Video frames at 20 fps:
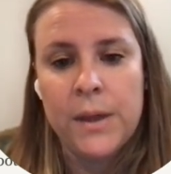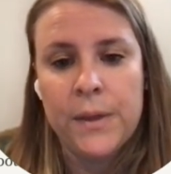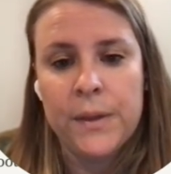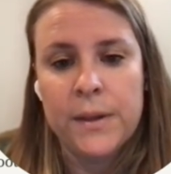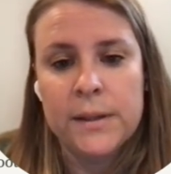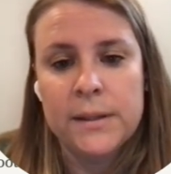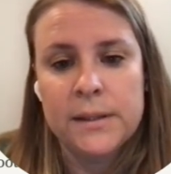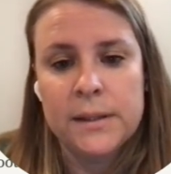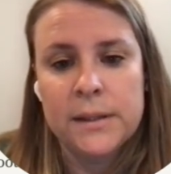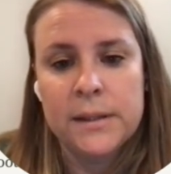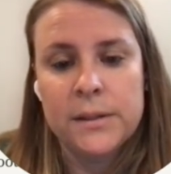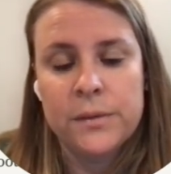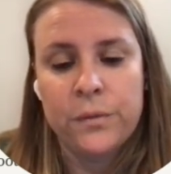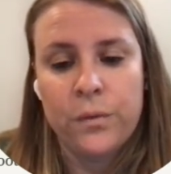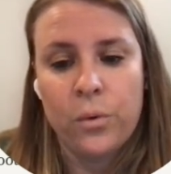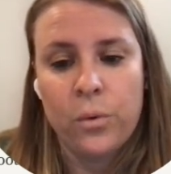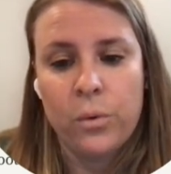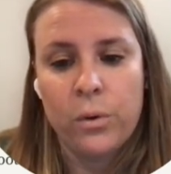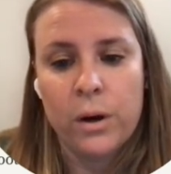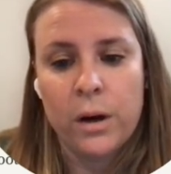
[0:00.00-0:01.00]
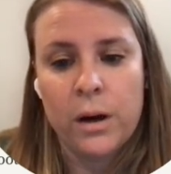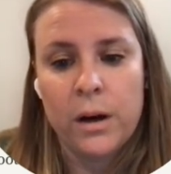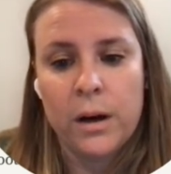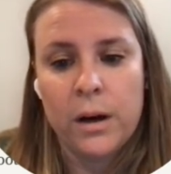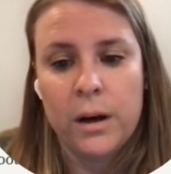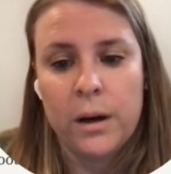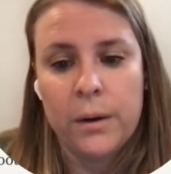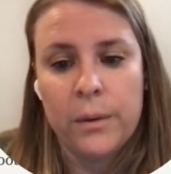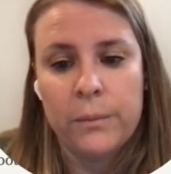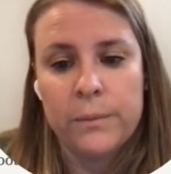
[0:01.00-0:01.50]
this is
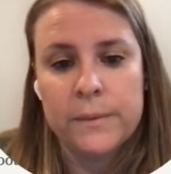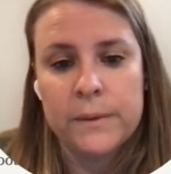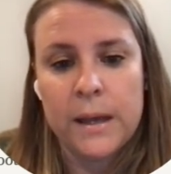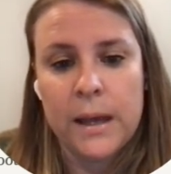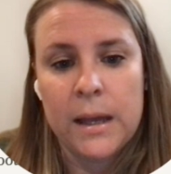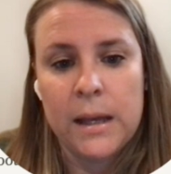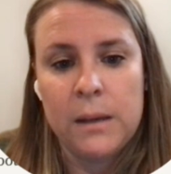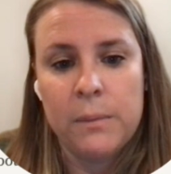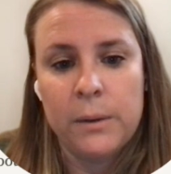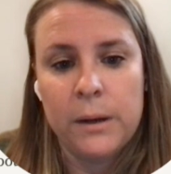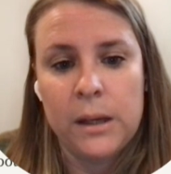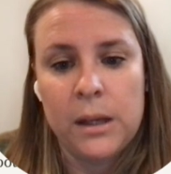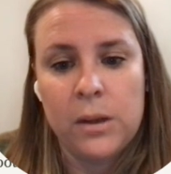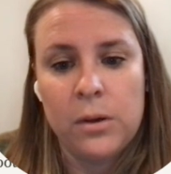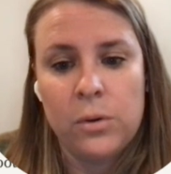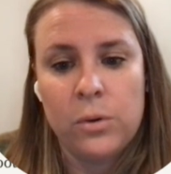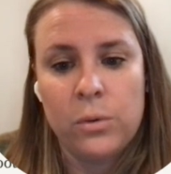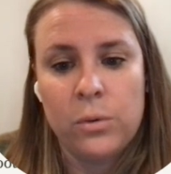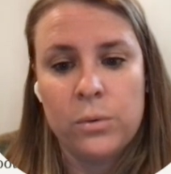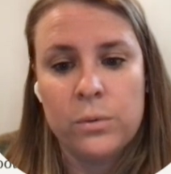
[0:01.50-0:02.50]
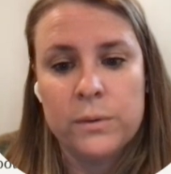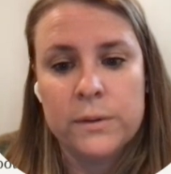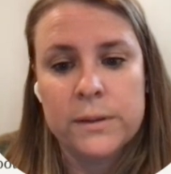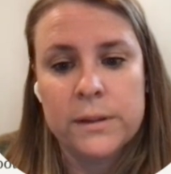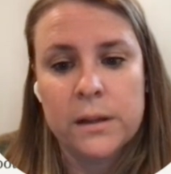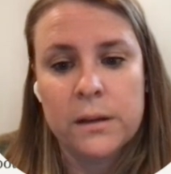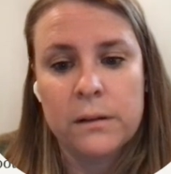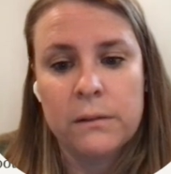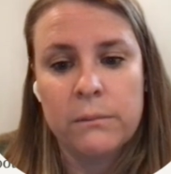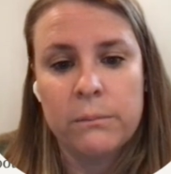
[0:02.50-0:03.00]
for anybody
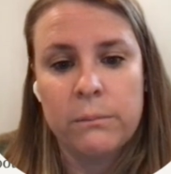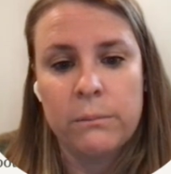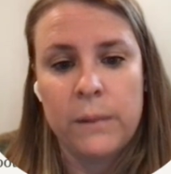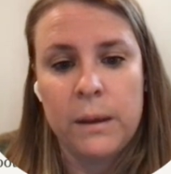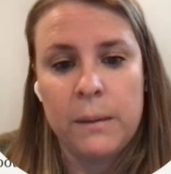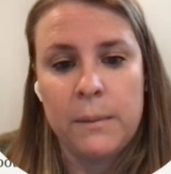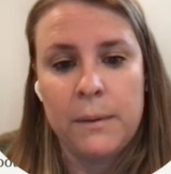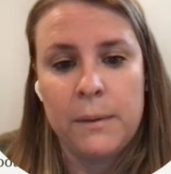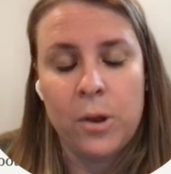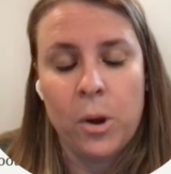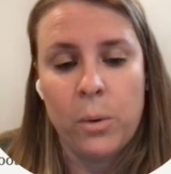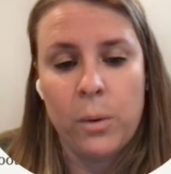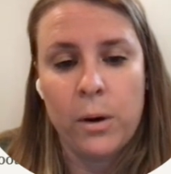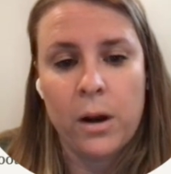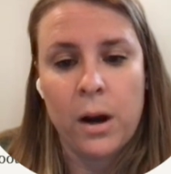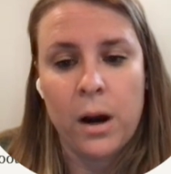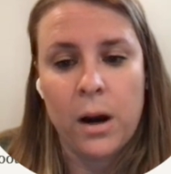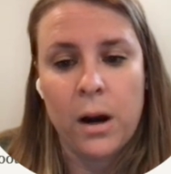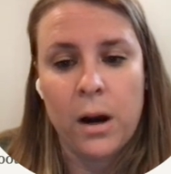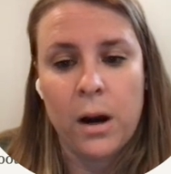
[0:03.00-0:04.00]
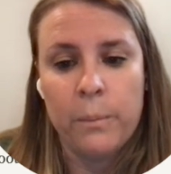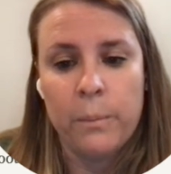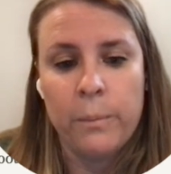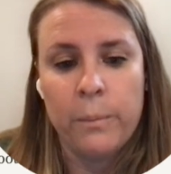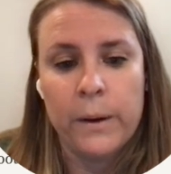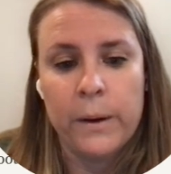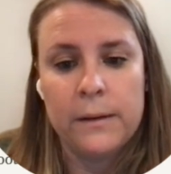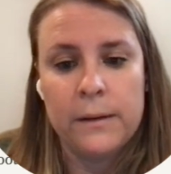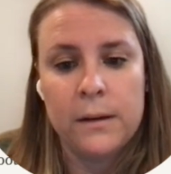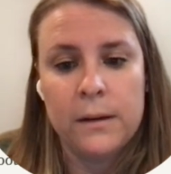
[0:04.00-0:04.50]
who's maybe lower carb
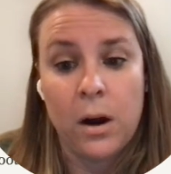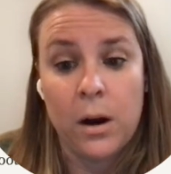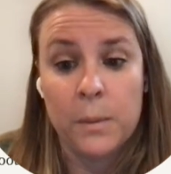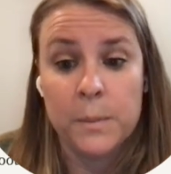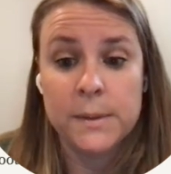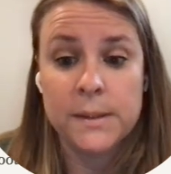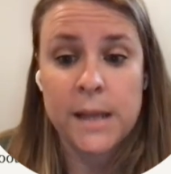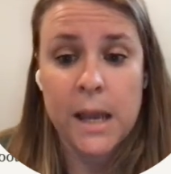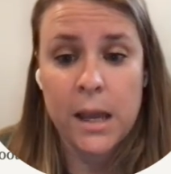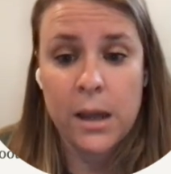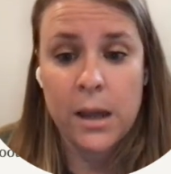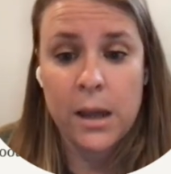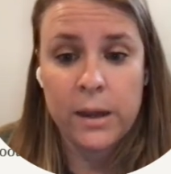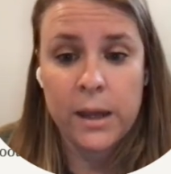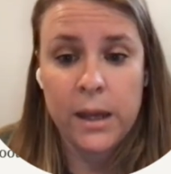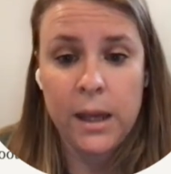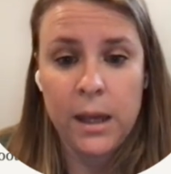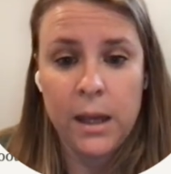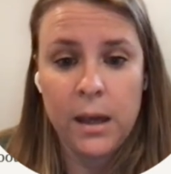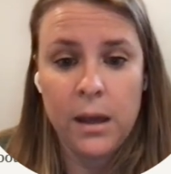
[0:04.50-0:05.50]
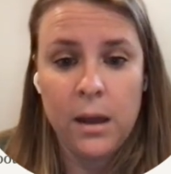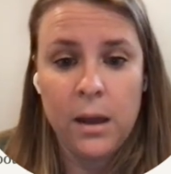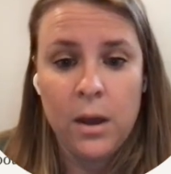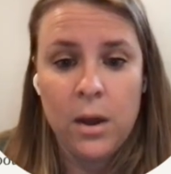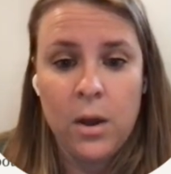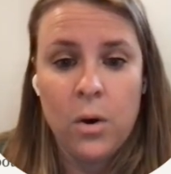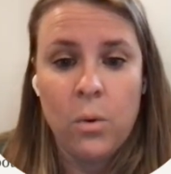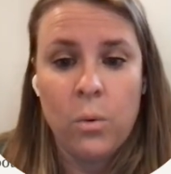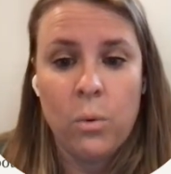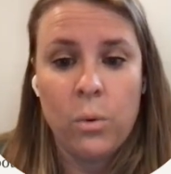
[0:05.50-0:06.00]
but carb cycling,
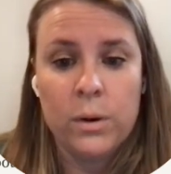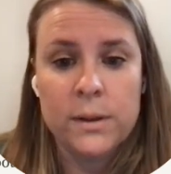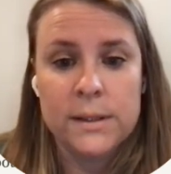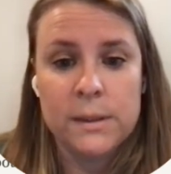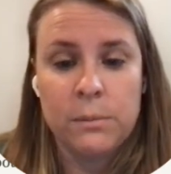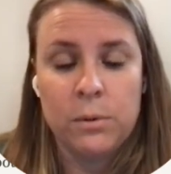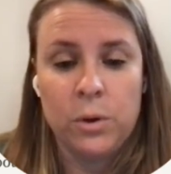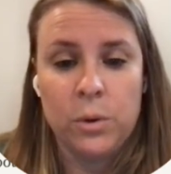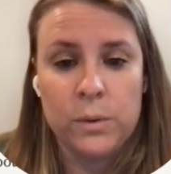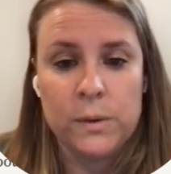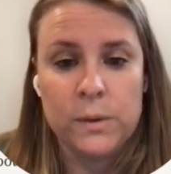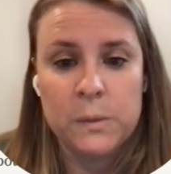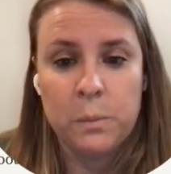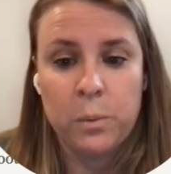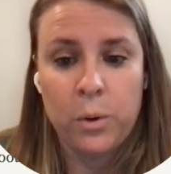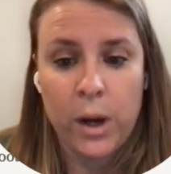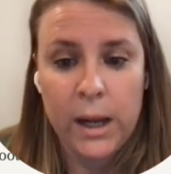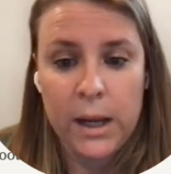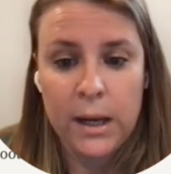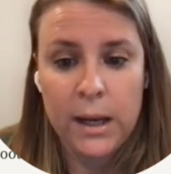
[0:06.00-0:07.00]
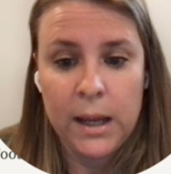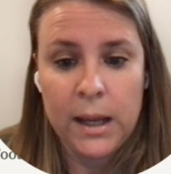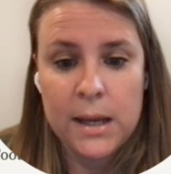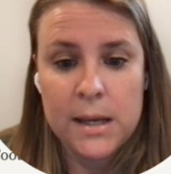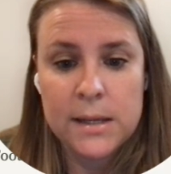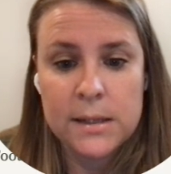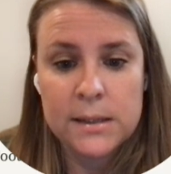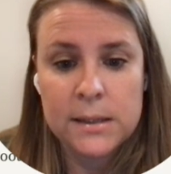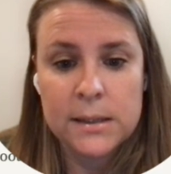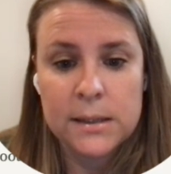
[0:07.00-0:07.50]
or someone who's
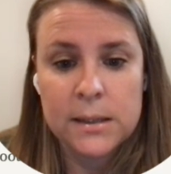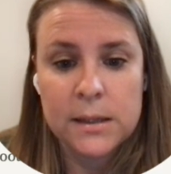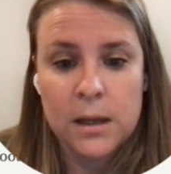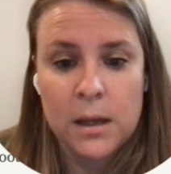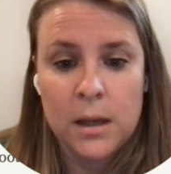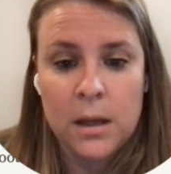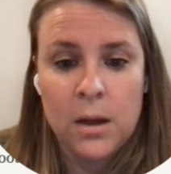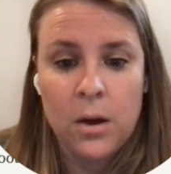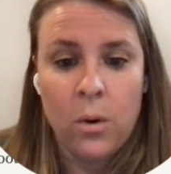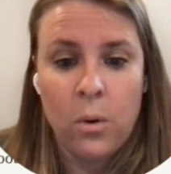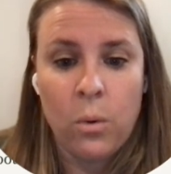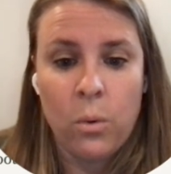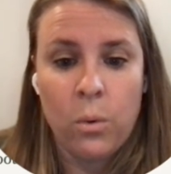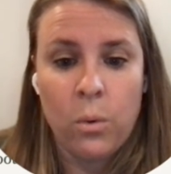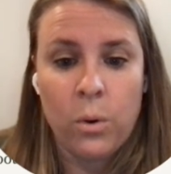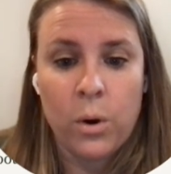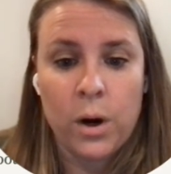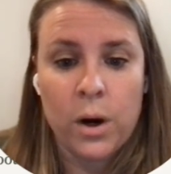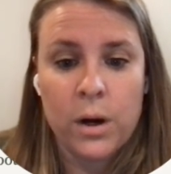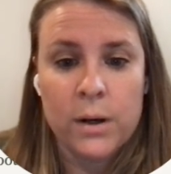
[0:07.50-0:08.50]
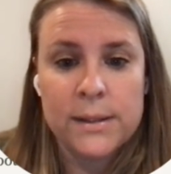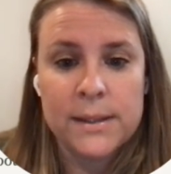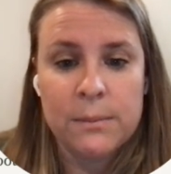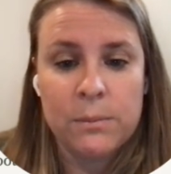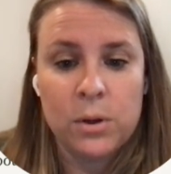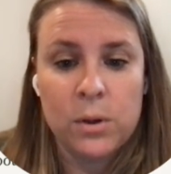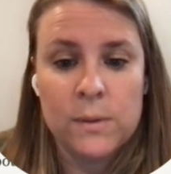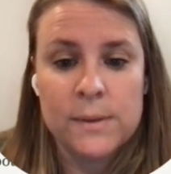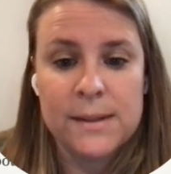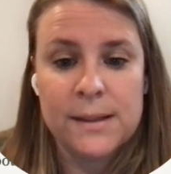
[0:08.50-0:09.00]
pregnant, or
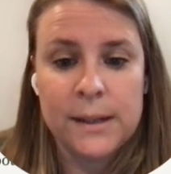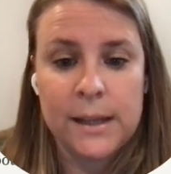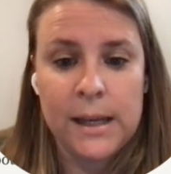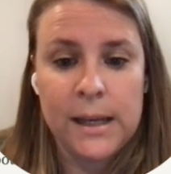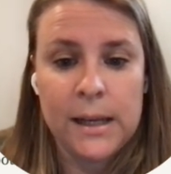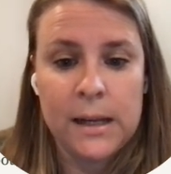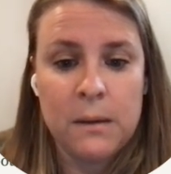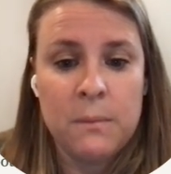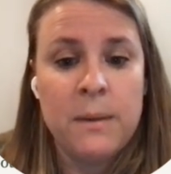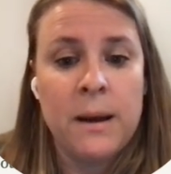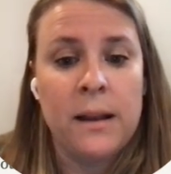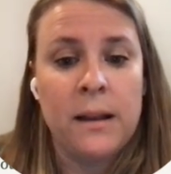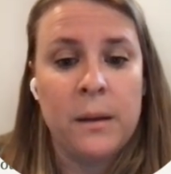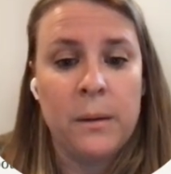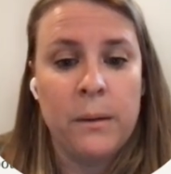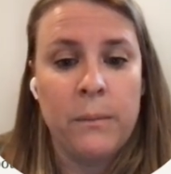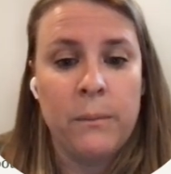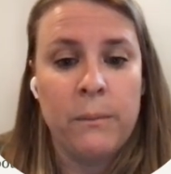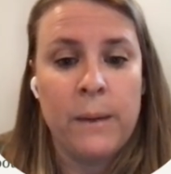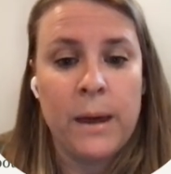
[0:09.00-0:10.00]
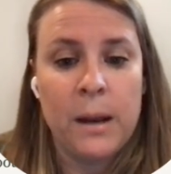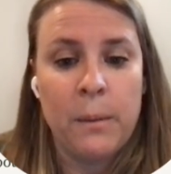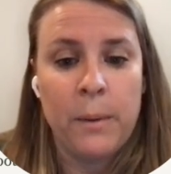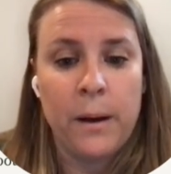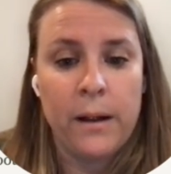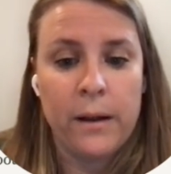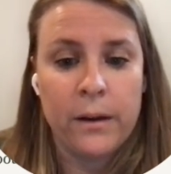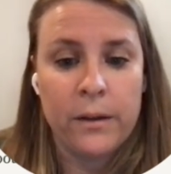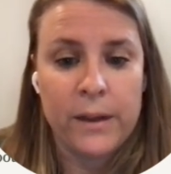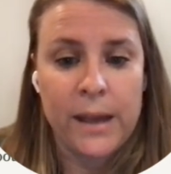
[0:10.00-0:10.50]
someone who's lean and
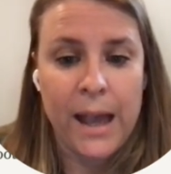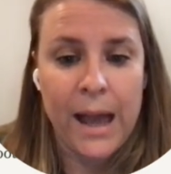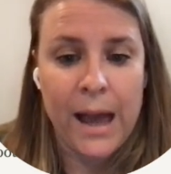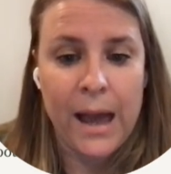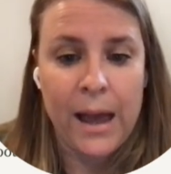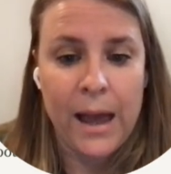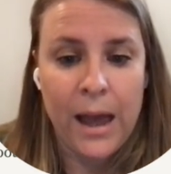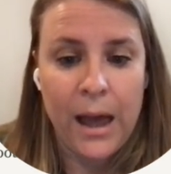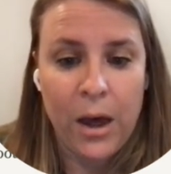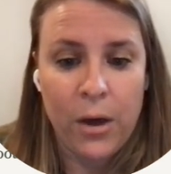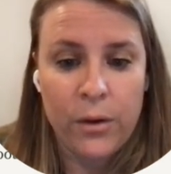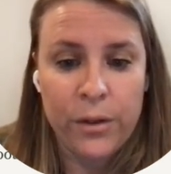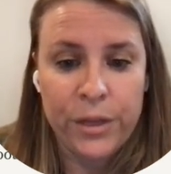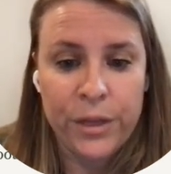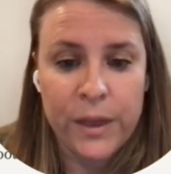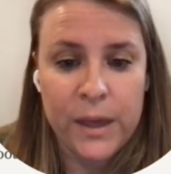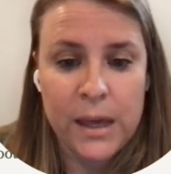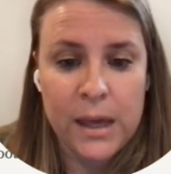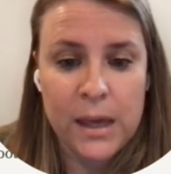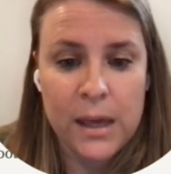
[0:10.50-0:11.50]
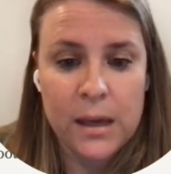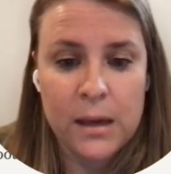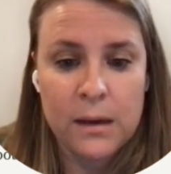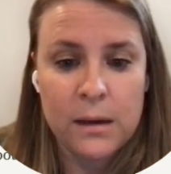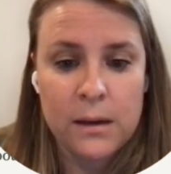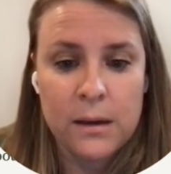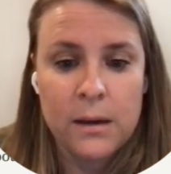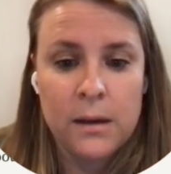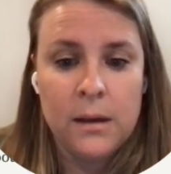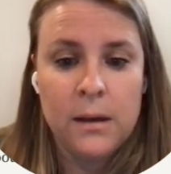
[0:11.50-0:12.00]
metabolically
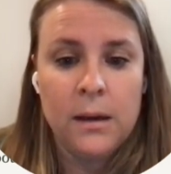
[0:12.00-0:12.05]
healthy.